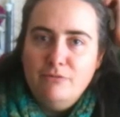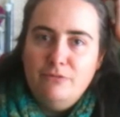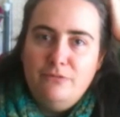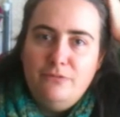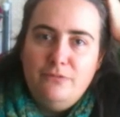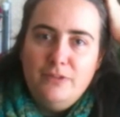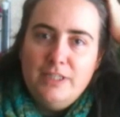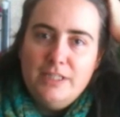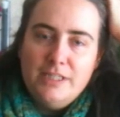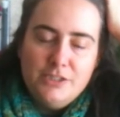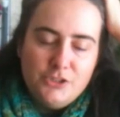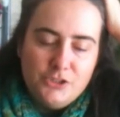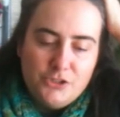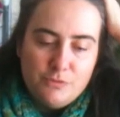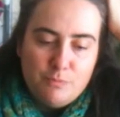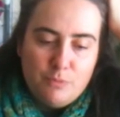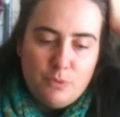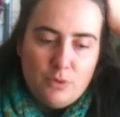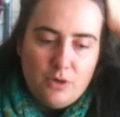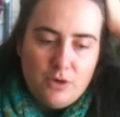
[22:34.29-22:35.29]

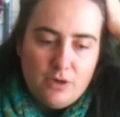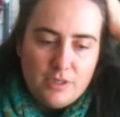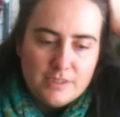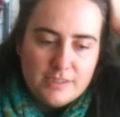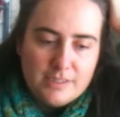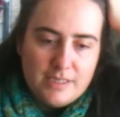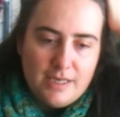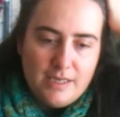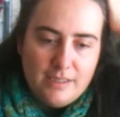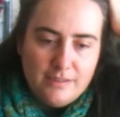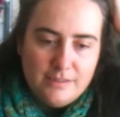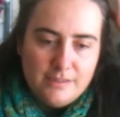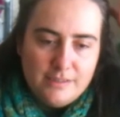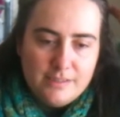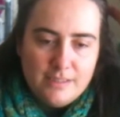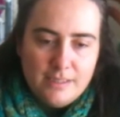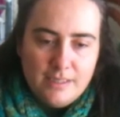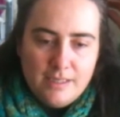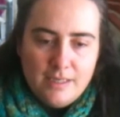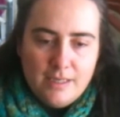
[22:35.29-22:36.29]
finished product and